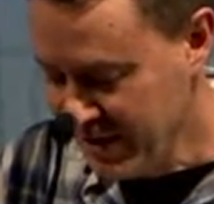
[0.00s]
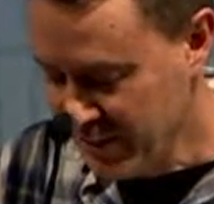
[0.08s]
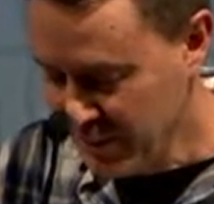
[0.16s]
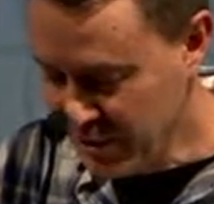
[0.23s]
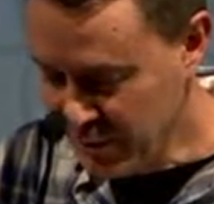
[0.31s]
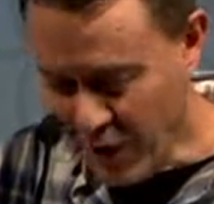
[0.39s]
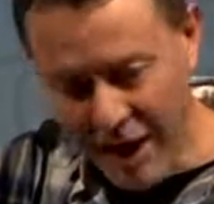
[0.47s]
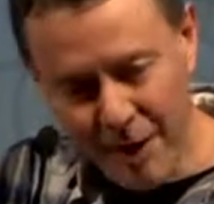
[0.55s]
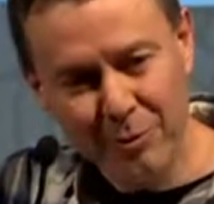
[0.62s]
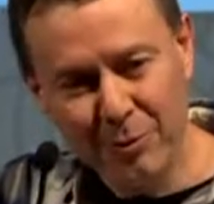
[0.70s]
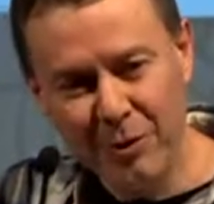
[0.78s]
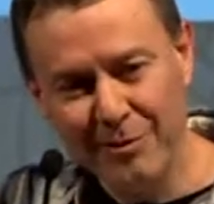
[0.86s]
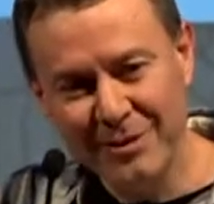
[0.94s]
But the Bible
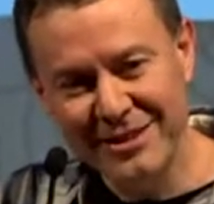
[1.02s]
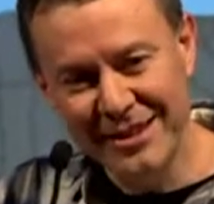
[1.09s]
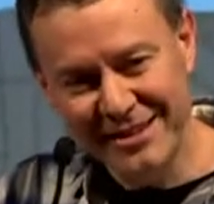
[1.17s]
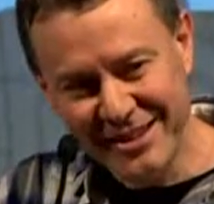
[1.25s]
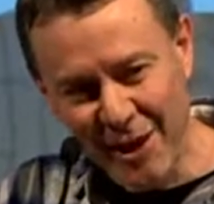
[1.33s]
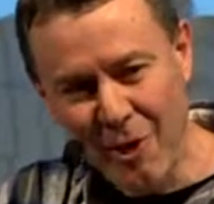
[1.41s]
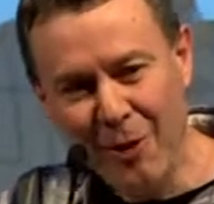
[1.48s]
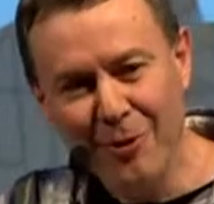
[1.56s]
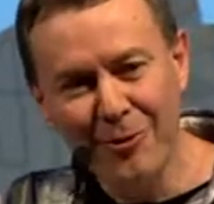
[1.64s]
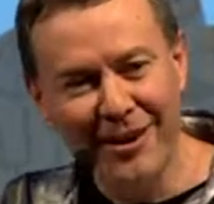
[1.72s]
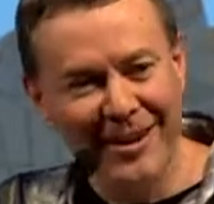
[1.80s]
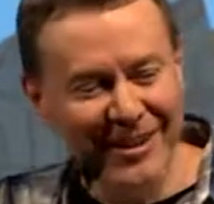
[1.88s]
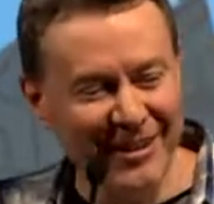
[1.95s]
promises
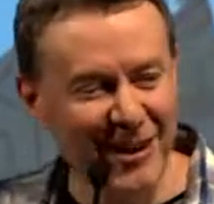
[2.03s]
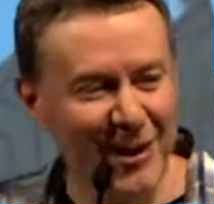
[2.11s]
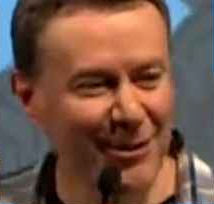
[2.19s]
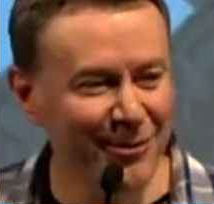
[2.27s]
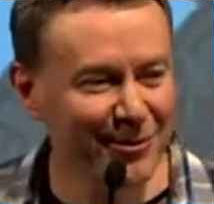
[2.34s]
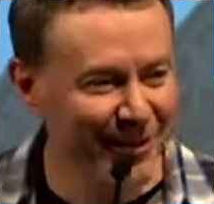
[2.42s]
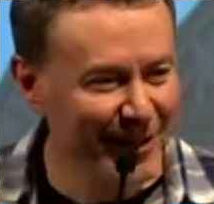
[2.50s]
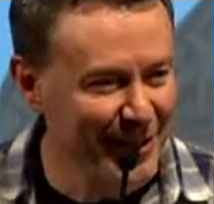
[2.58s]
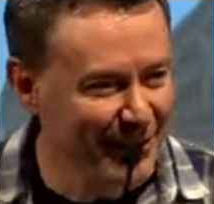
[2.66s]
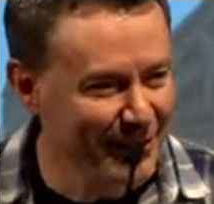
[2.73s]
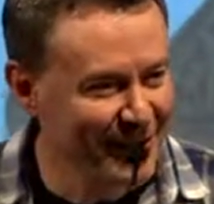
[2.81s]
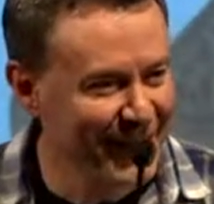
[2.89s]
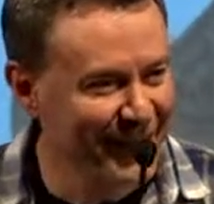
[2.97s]
over and over and
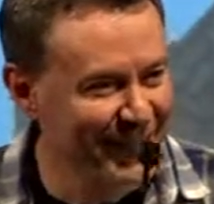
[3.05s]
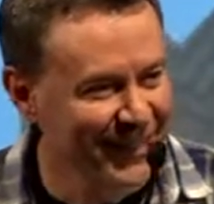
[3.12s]
over